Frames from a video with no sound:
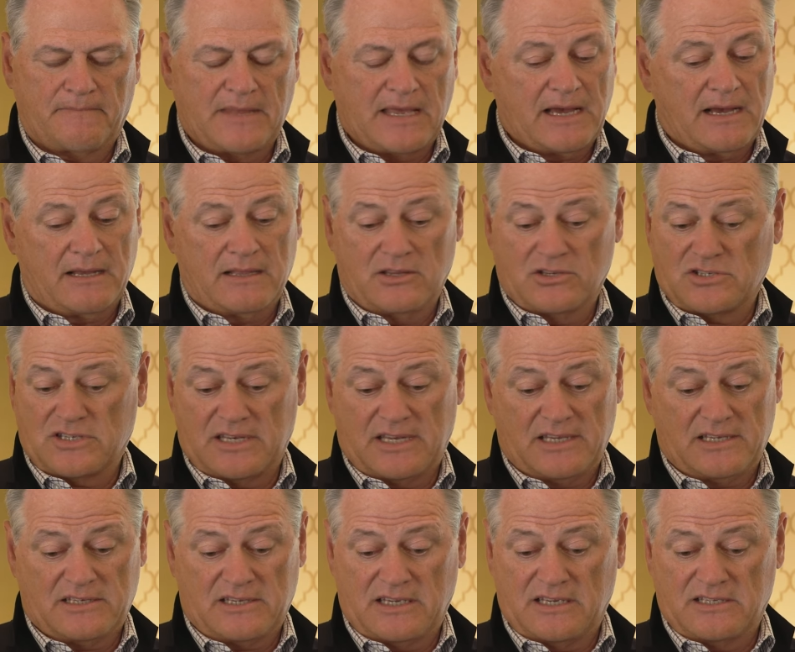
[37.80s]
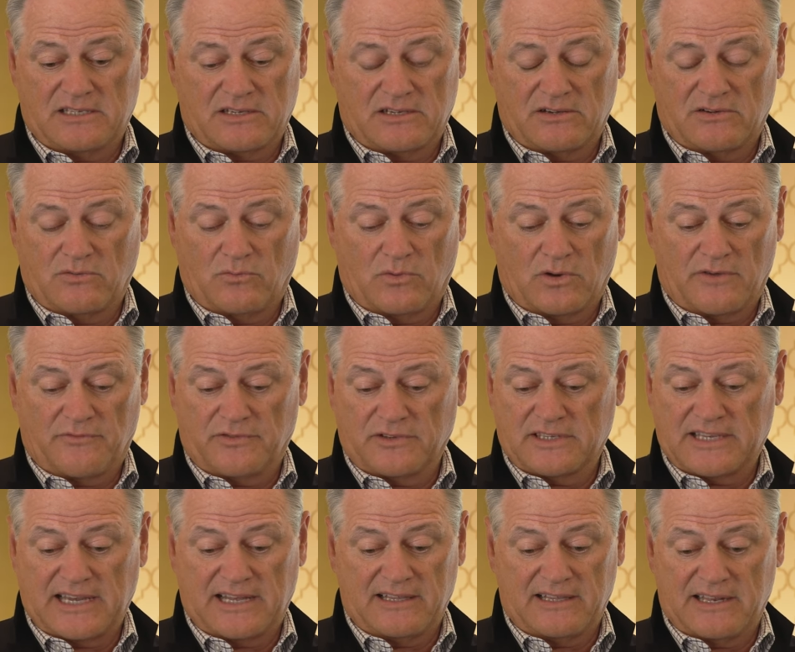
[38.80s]
he's a wonderful
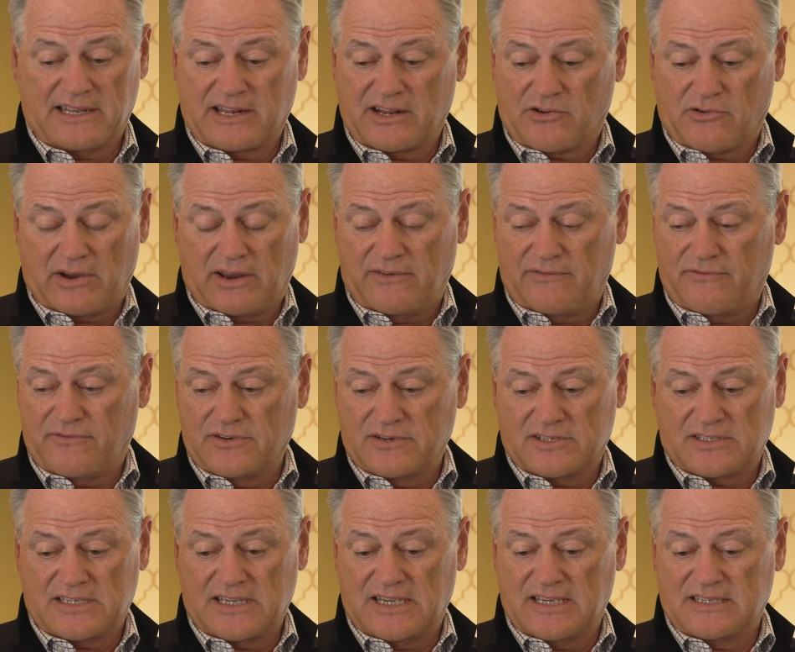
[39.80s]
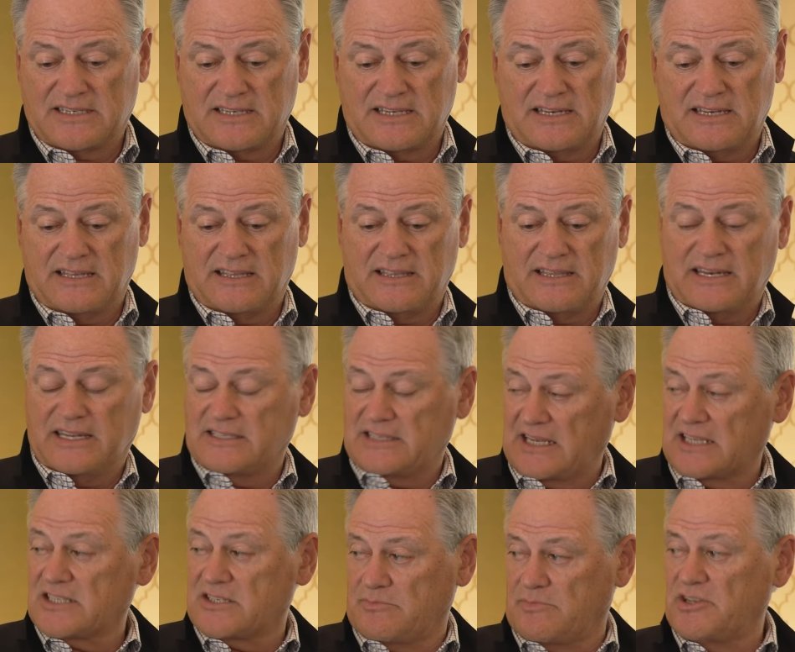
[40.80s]
talent, had a great first season, and then he's
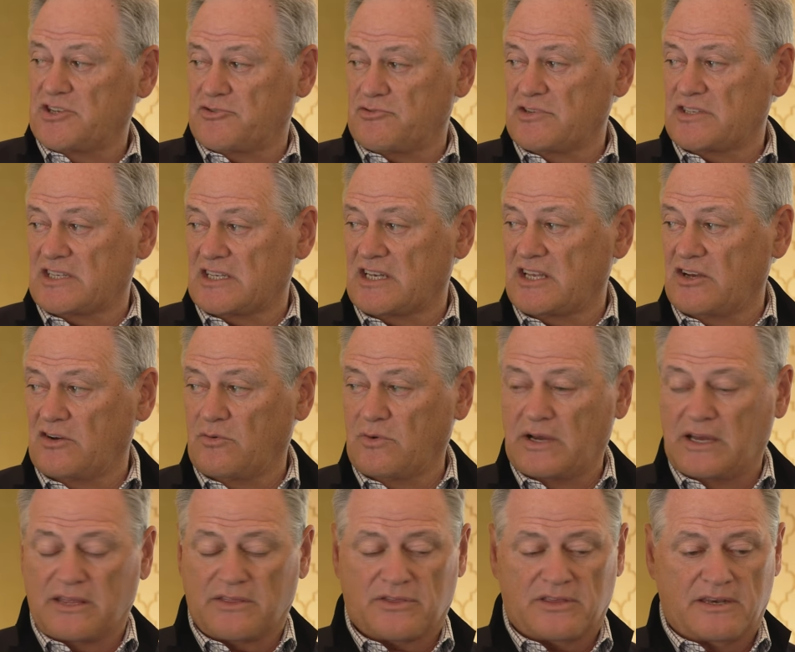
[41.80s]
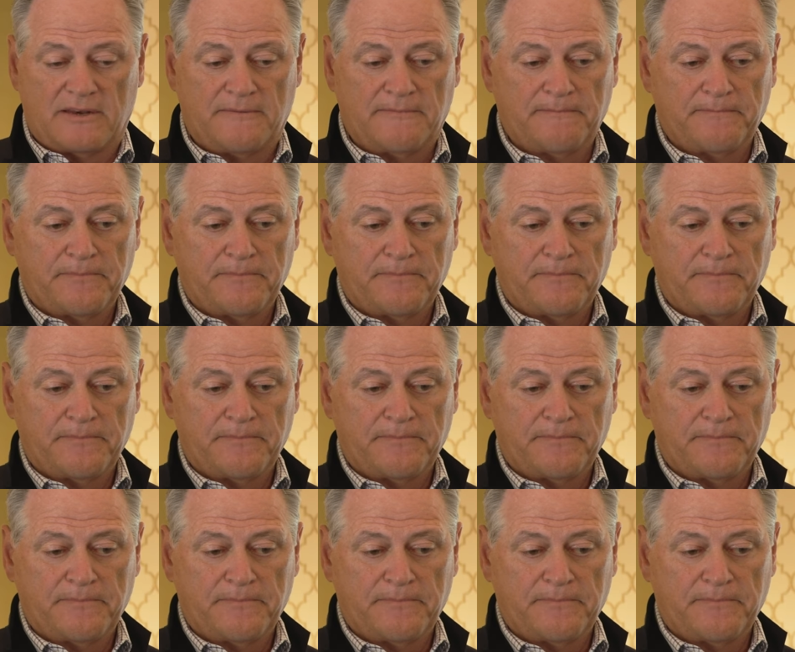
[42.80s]
had some injuries to deal with. And,